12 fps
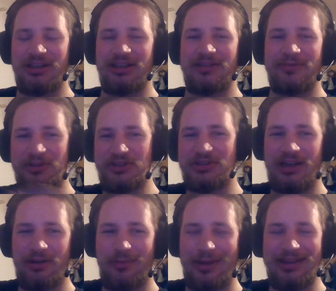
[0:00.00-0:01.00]
Actually, the first
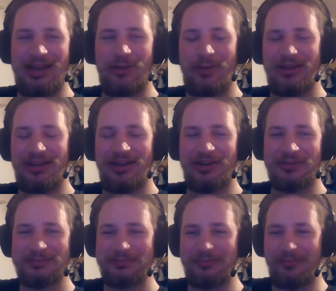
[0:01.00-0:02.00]
year I went
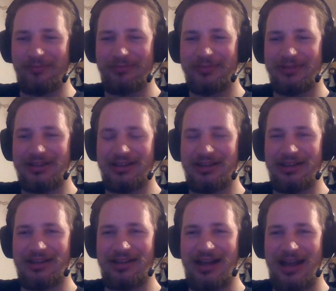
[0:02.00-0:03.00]
there,
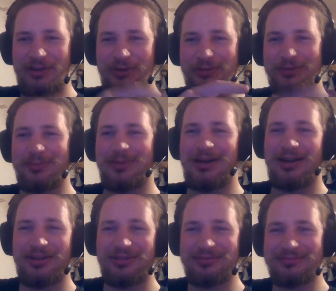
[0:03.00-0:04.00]
I go to
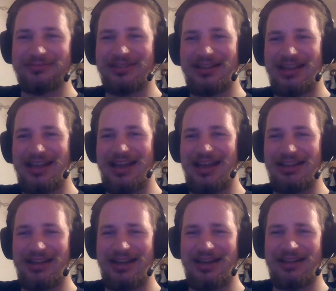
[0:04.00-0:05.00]
bar,
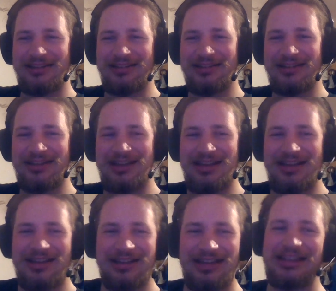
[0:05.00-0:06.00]
and then
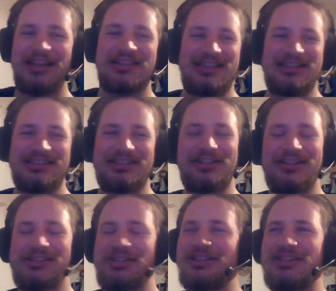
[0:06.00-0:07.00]
like there's this
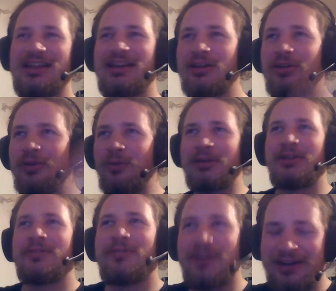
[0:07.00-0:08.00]
girl. She's like, "What
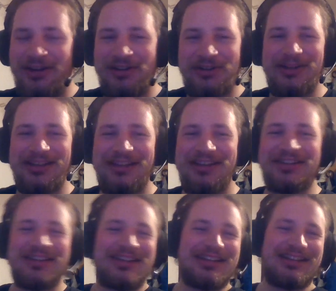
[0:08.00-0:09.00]
the fuck are you doing
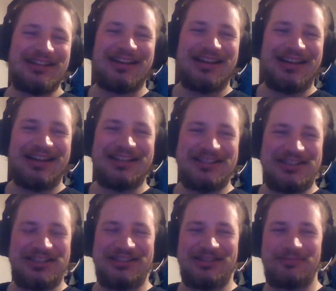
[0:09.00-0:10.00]
here?"
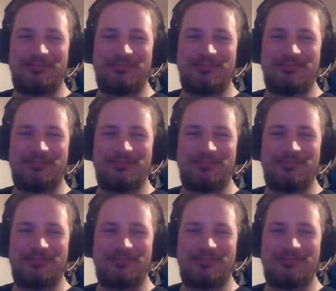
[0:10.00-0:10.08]
Because